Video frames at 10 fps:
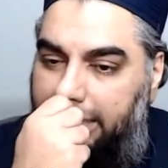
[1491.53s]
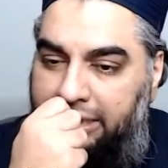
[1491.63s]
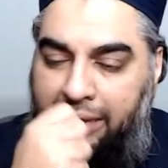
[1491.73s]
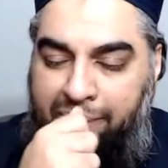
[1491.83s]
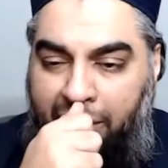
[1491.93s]

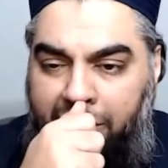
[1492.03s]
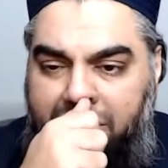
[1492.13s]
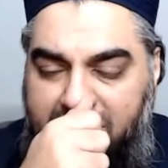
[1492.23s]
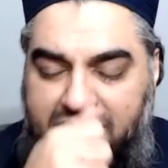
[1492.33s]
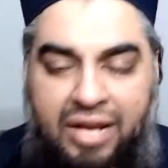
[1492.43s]
they both
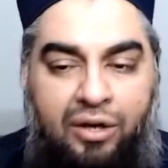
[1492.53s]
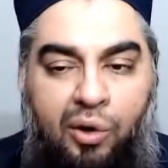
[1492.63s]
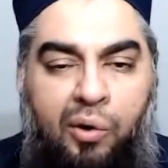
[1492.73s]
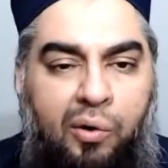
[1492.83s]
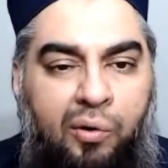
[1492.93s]
set a
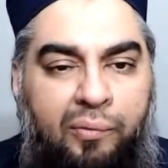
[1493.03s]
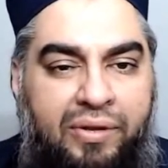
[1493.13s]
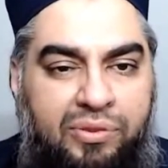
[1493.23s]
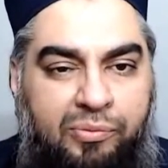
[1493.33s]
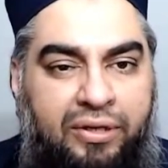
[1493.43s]
goal
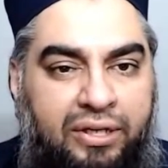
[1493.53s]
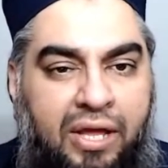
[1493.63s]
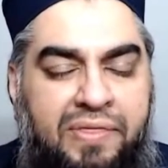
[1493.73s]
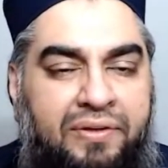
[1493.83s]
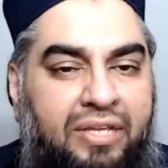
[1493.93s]
with one
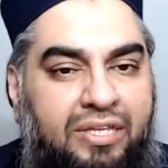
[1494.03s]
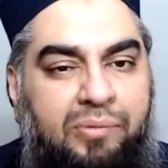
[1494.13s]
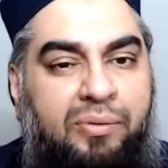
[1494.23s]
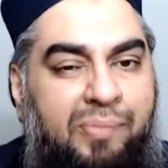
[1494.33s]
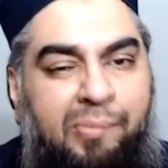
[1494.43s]
another that they
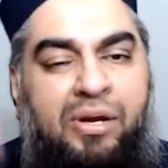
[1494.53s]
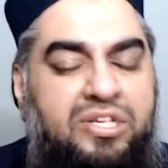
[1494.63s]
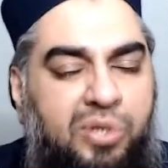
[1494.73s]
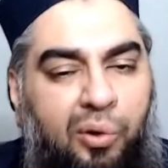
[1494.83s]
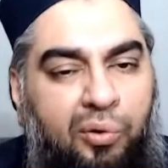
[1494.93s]
would memorize
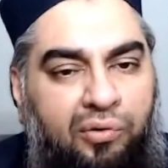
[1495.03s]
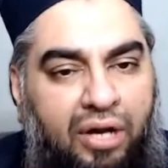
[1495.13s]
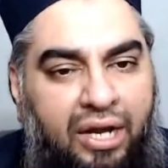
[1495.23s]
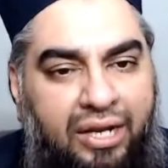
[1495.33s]
the whole Quran.